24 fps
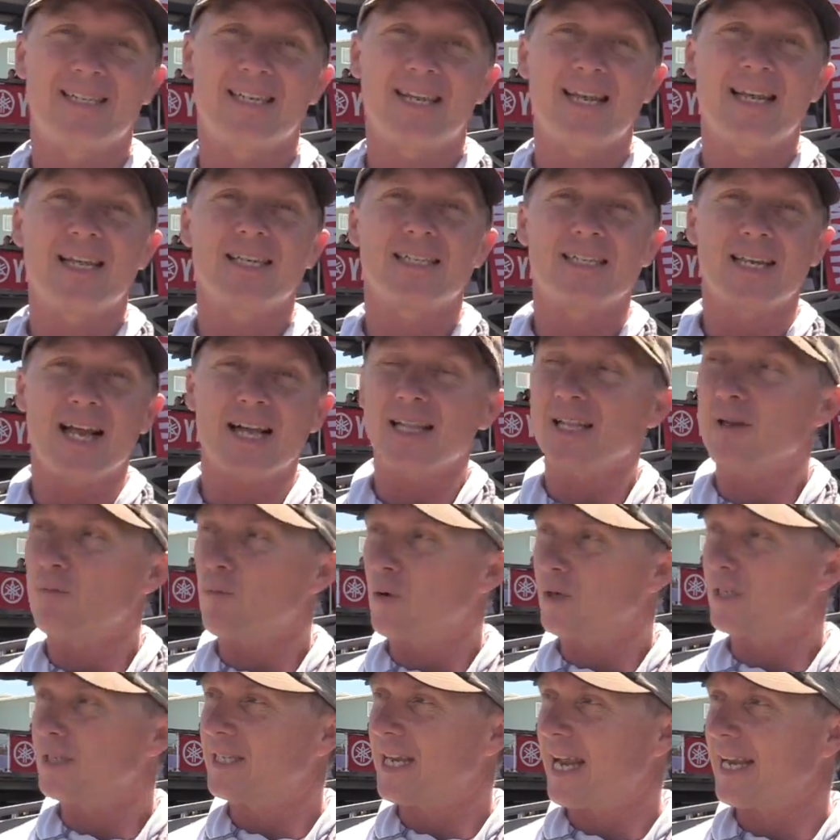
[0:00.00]
see exactly
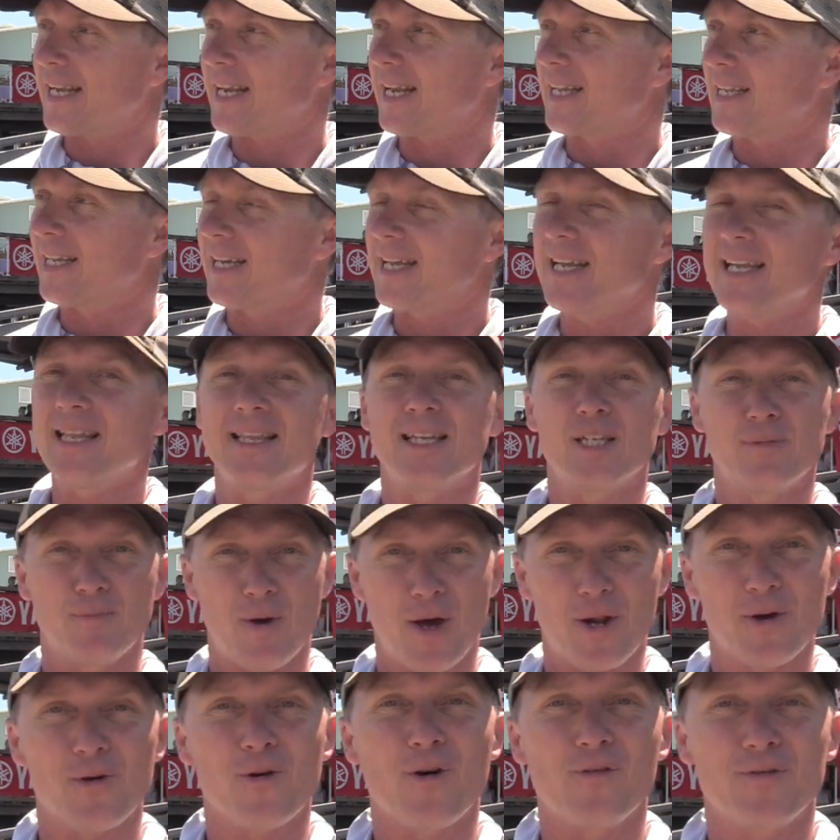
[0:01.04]
what technically this
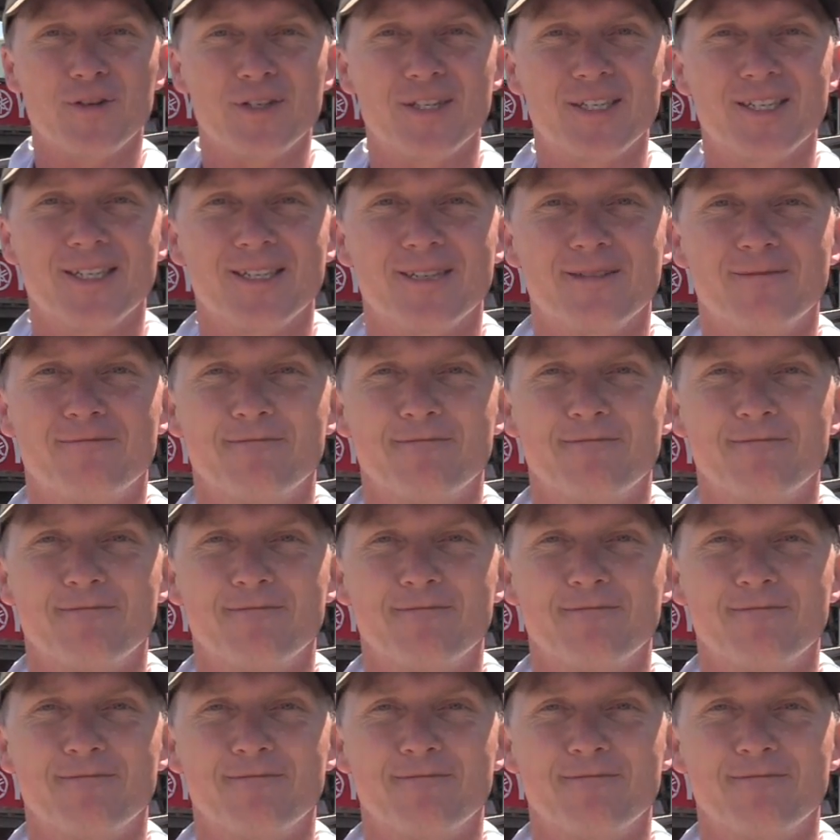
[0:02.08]
motor offers.